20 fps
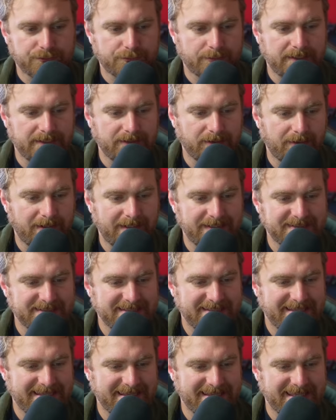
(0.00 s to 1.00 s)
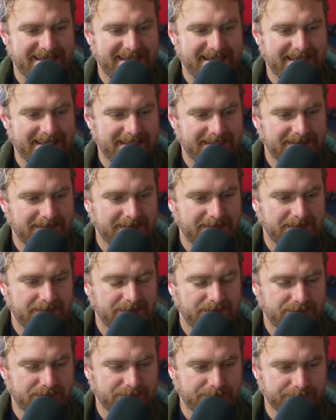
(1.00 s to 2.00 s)
tree lines there
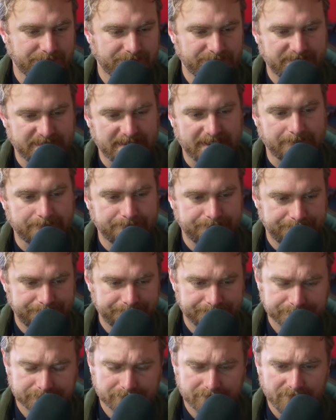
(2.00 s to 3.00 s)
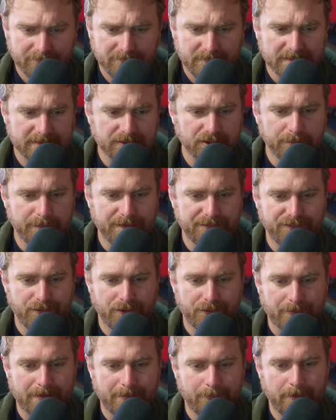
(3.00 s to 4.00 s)
too. A little bit
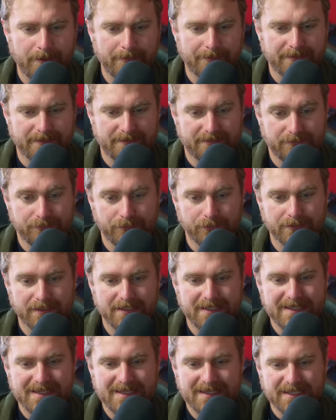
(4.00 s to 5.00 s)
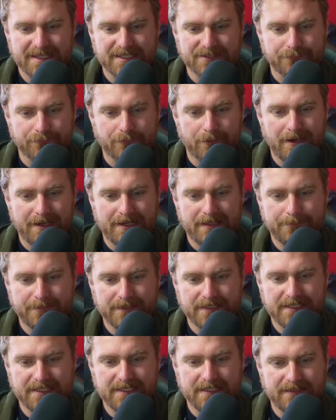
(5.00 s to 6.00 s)
further up, where we're going to look is right
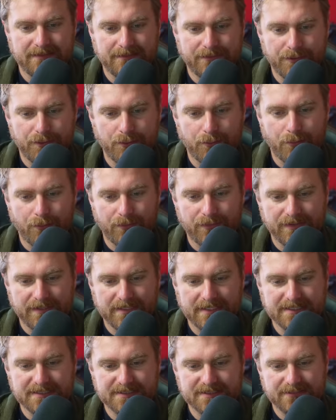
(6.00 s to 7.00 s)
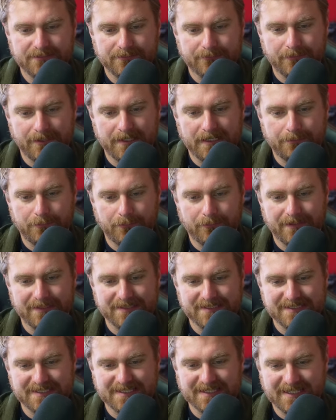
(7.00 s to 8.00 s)
up in the northeast, right up
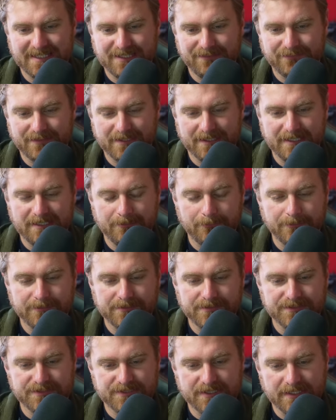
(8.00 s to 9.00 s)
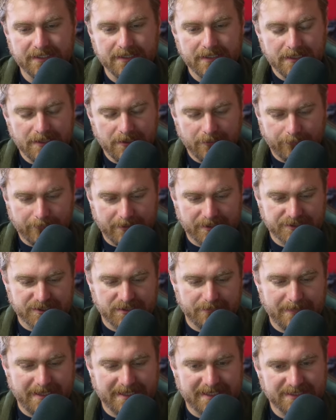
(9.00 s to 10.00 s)
around Sinkivka here. We did see
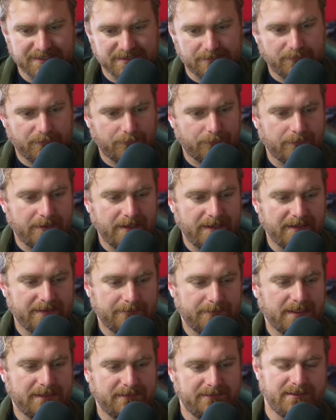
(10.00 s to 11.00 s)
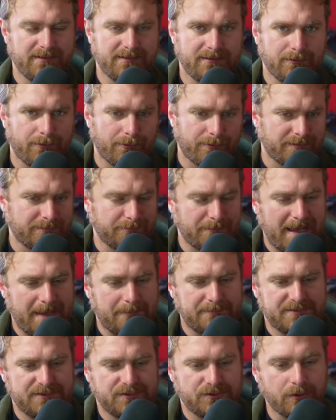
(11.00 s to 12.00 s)
Russia making some ground, and a lot of
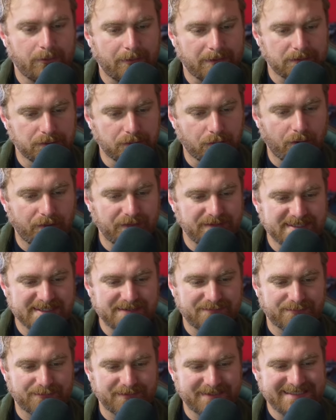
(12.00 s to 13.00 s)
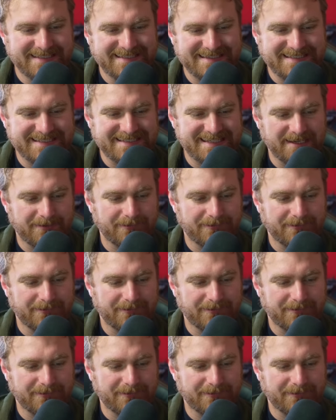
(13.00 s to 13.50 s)
maps show a lot different in these